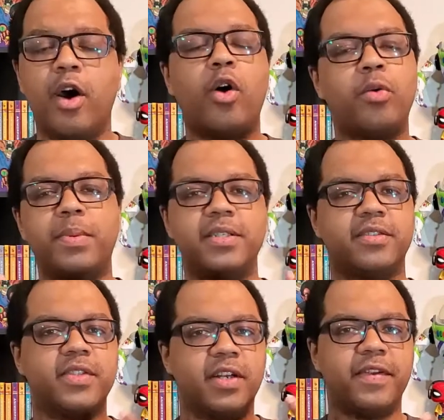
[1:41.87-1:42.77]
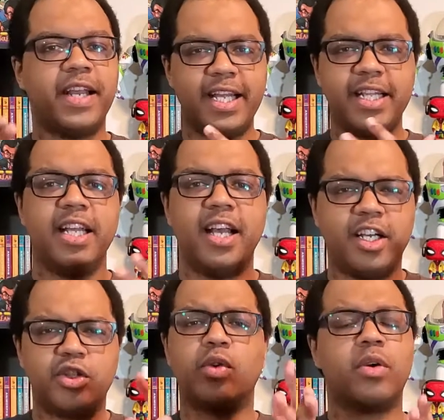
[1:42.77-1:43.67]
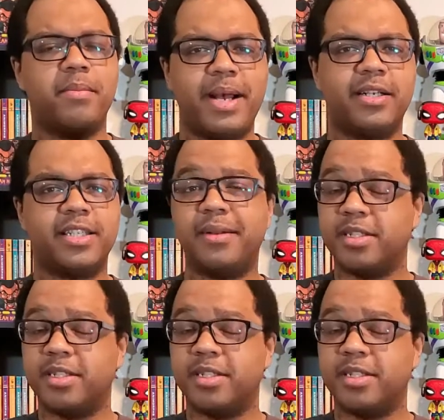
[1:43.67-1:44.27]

whole bunch of stuff in a short amount of time.